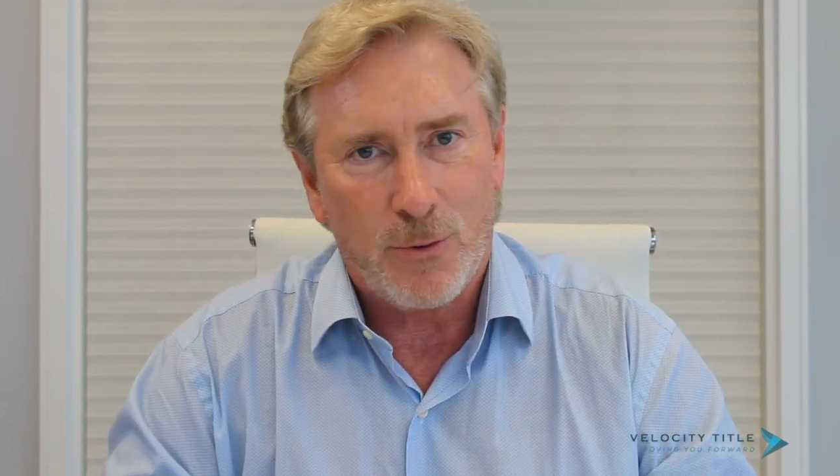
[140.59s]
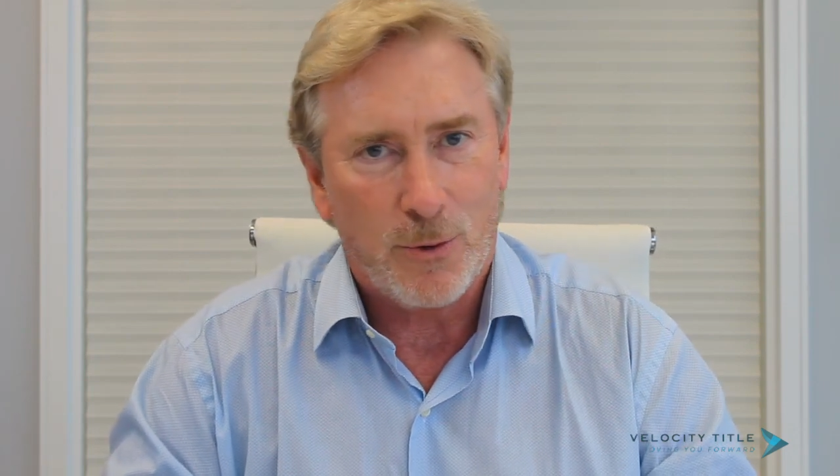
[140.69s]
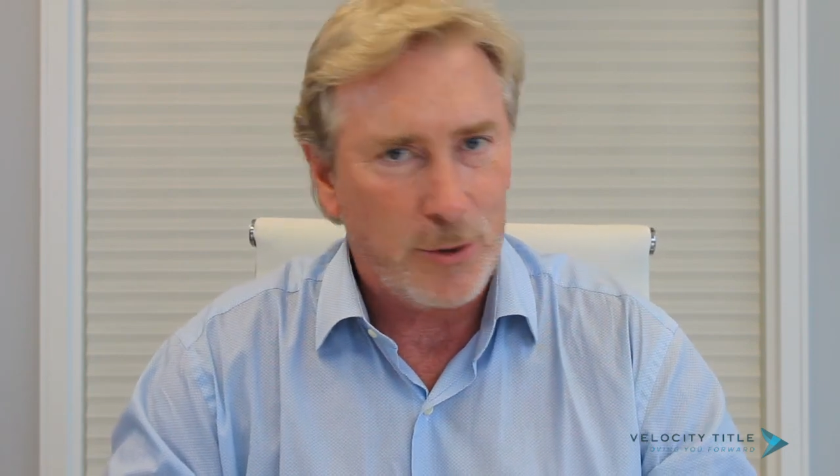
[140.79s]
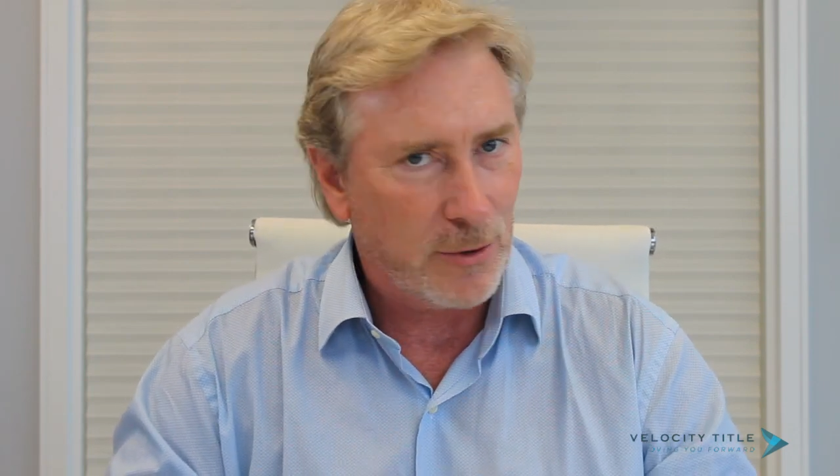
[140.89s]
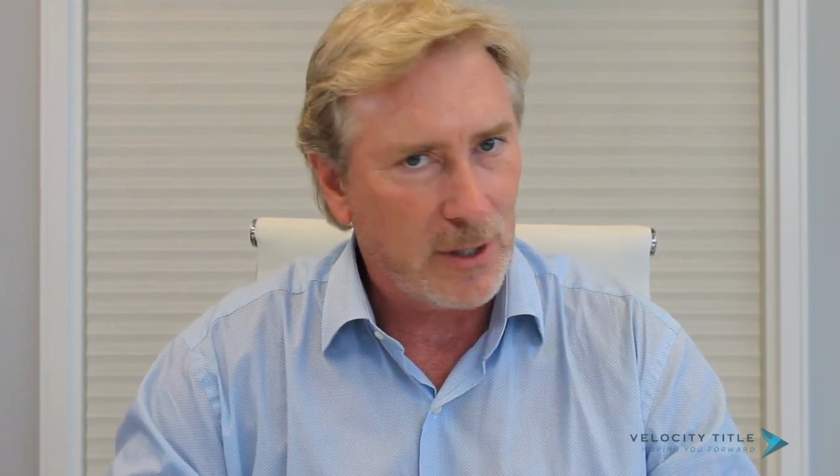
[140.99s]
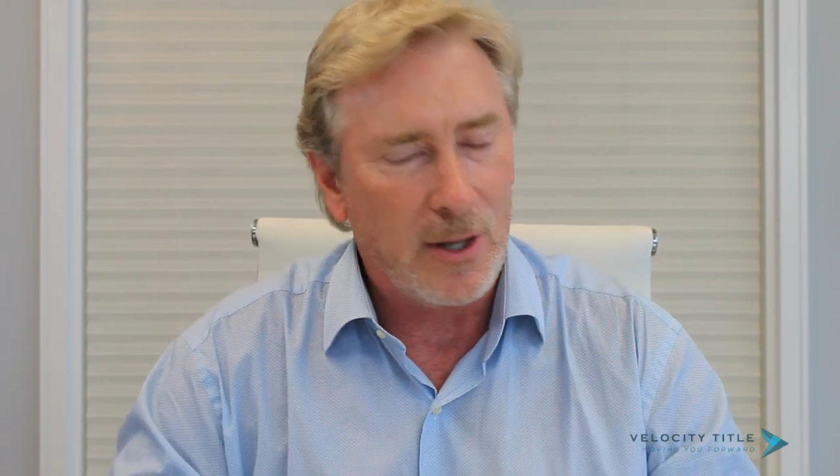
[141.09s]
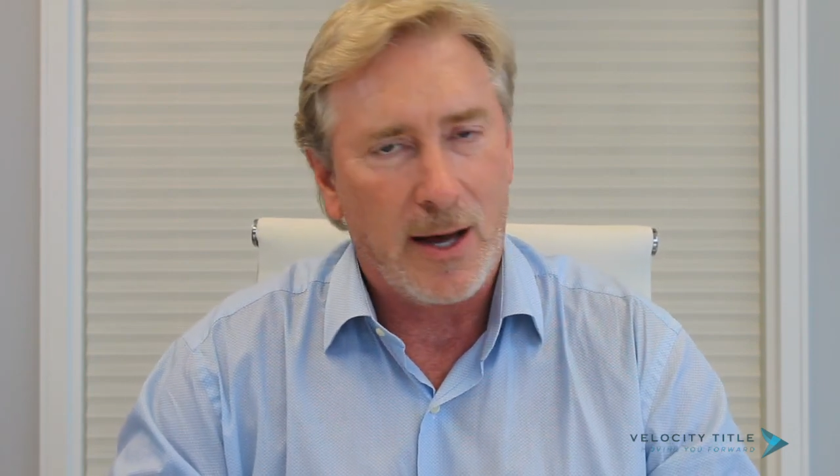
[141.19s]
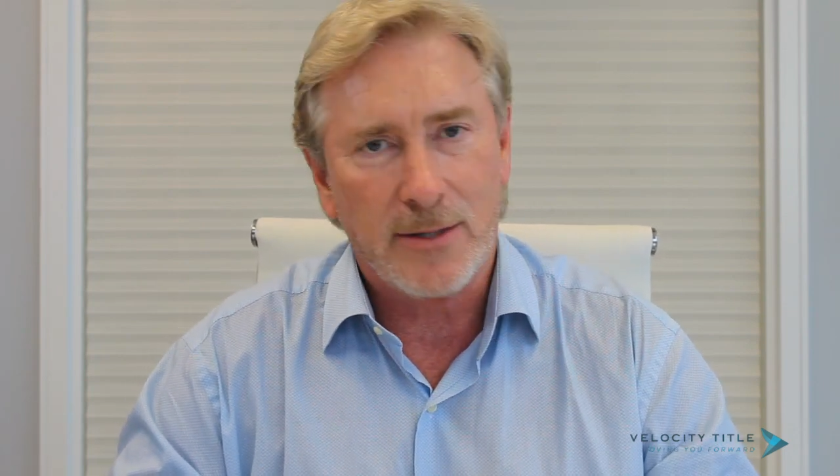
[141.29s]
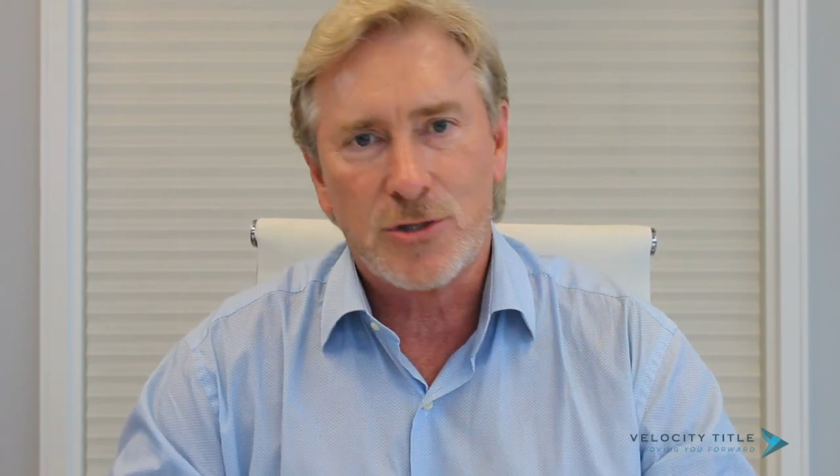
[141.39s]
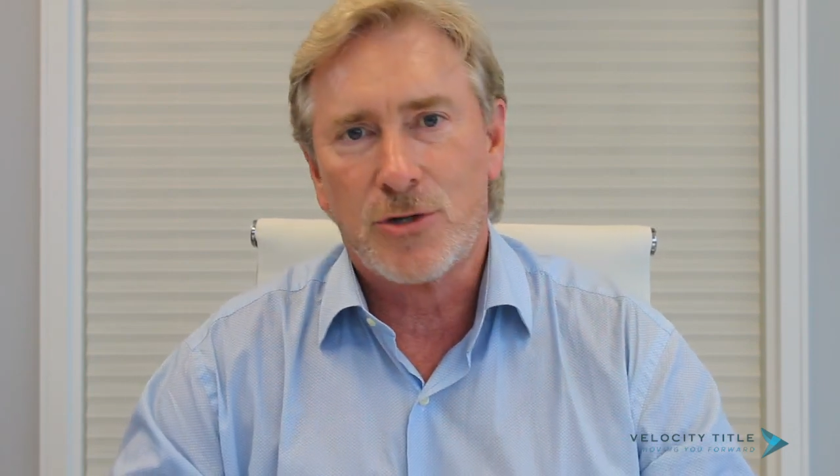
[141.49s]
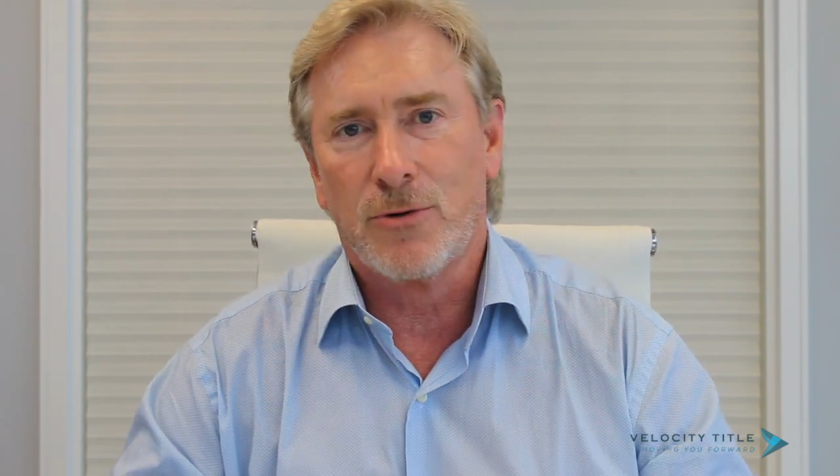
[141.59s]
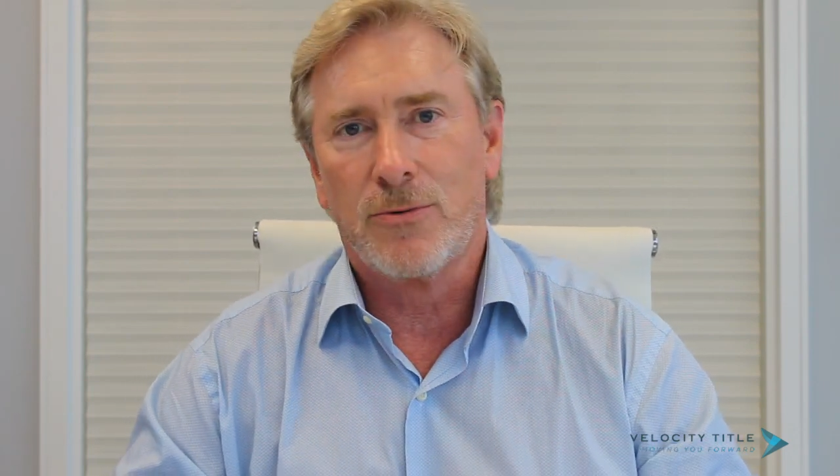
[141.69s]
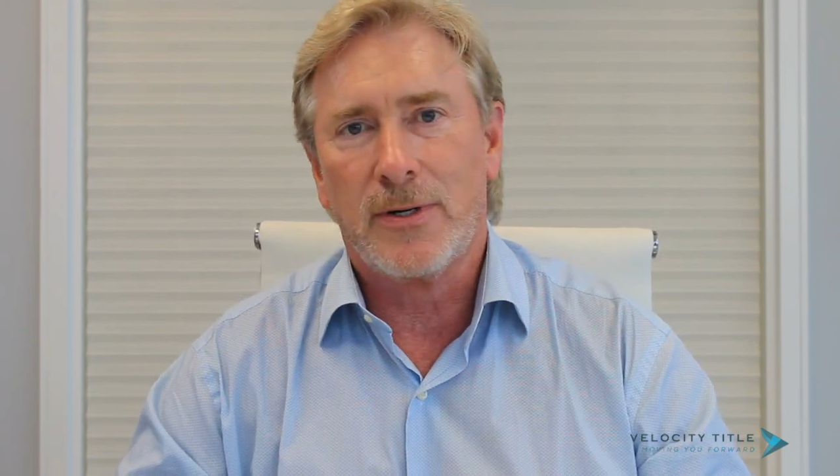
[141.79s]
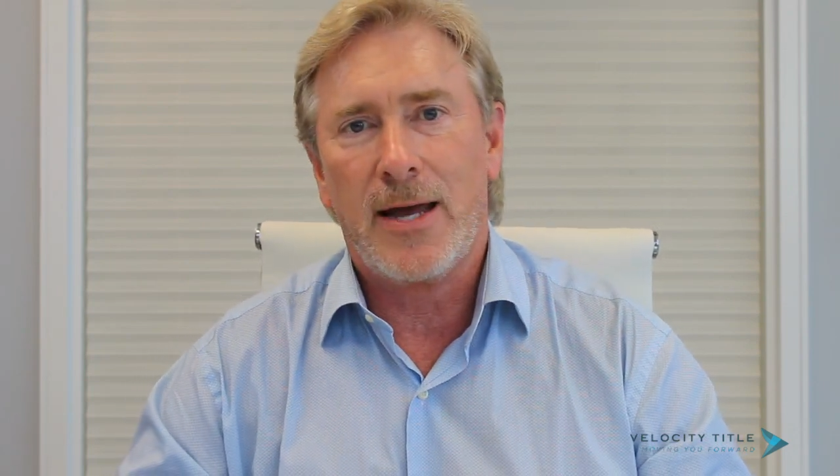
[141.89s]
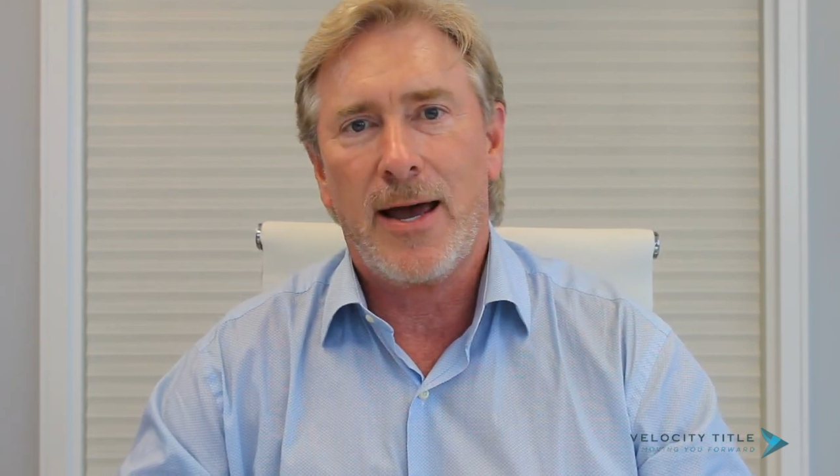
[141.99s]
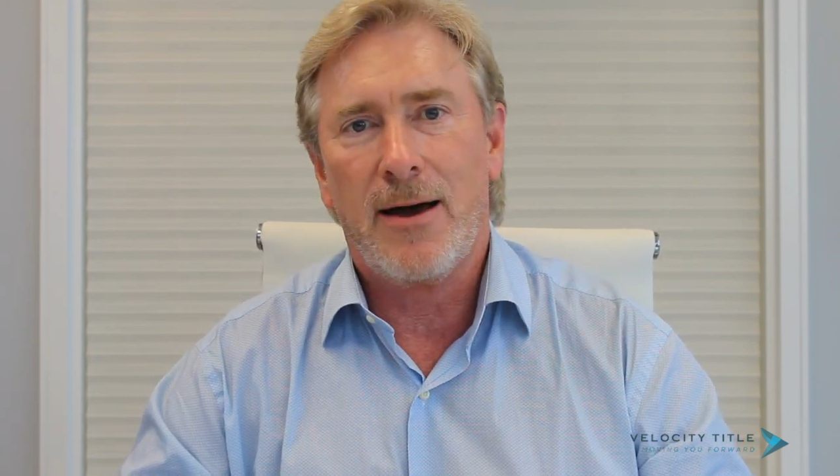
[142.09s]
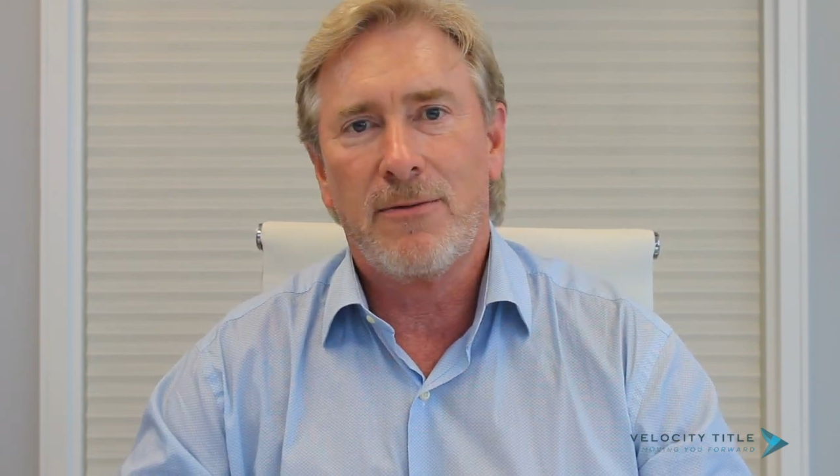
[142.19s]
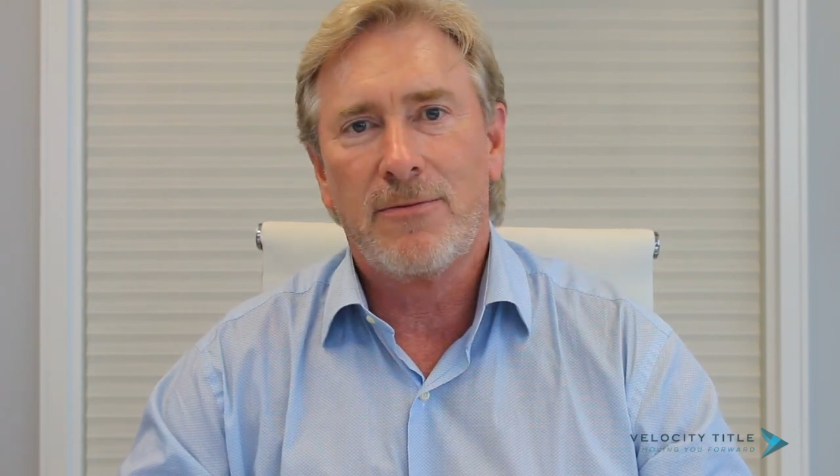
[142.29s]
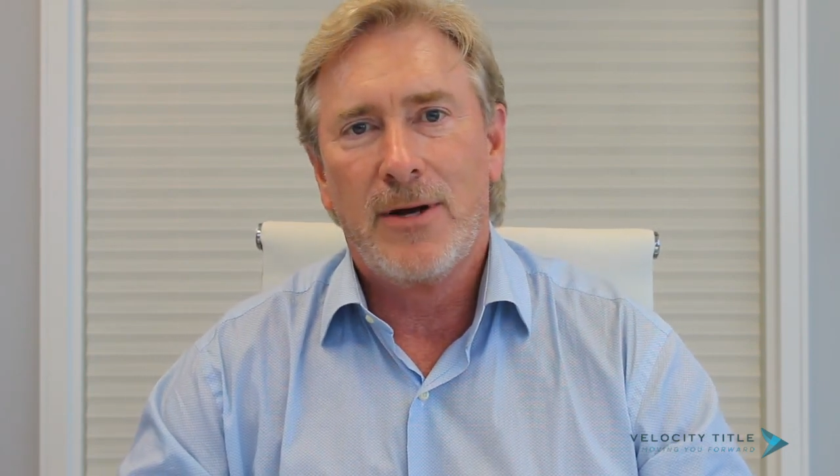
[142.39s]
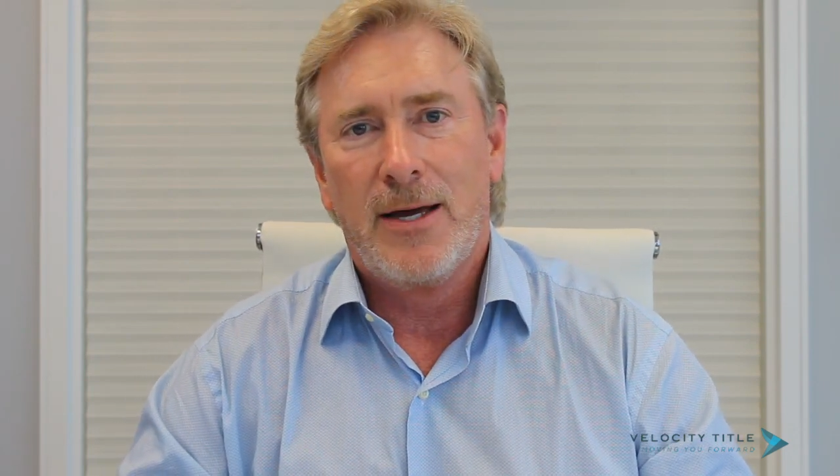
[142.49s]
or your client's children
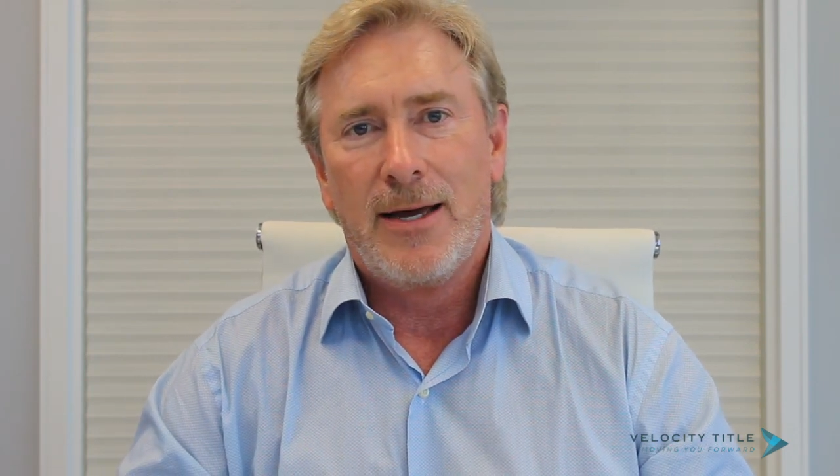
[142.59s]
have,